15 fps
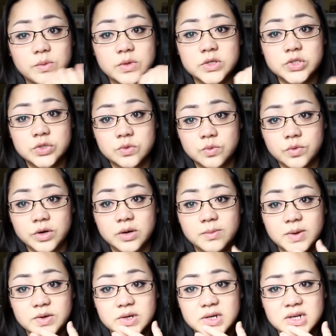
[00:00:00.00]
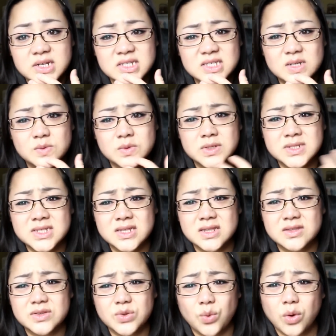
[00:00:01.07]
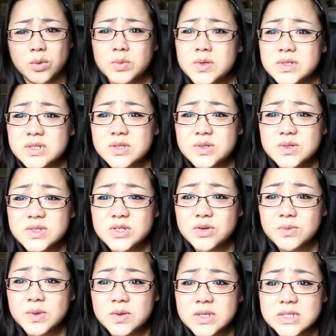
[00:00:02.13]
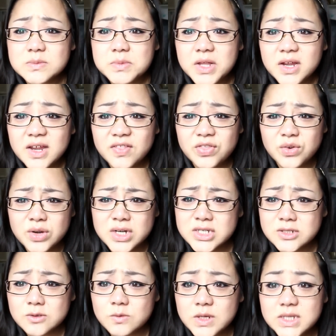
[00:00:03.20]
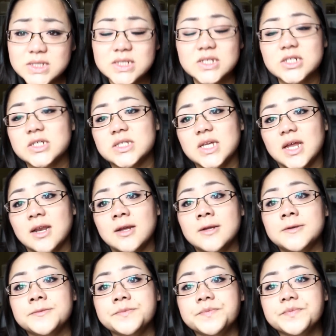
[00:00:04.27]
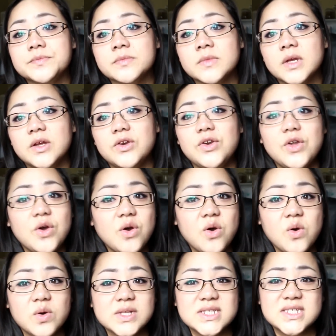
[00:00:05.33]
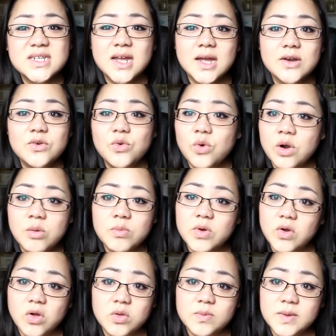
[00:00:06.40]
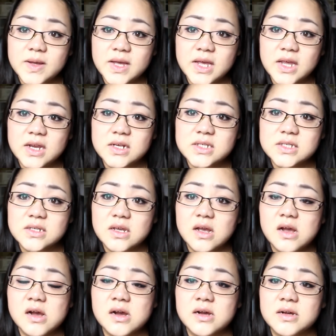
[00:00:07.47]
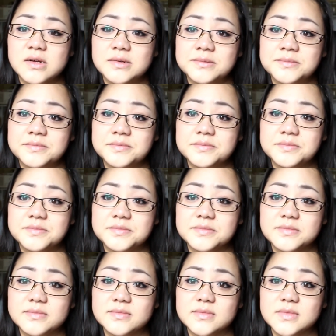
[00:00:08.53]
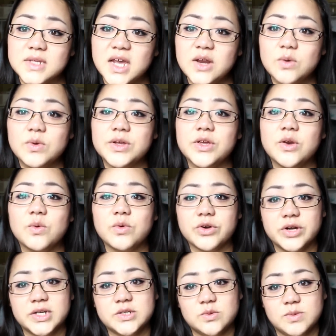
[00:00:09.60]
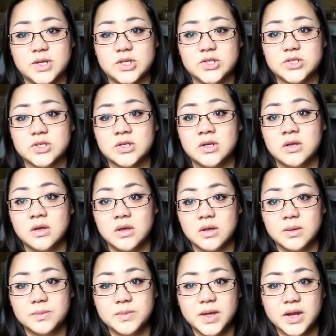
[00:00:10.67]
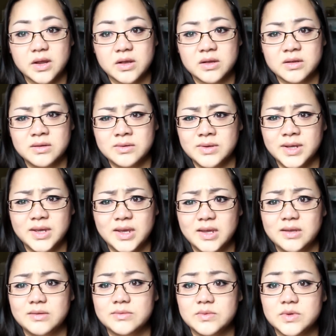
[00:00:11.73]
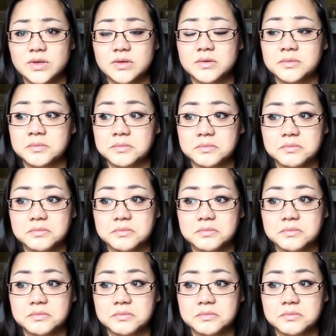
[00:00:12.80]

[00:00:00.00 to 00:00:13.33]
We shouldn't worry about it. And I said, well, is it normal to lose your mucus plug at 32 weeks? And she said, no, it's not normal, but I don't want you to worry too much. Like, okay, well...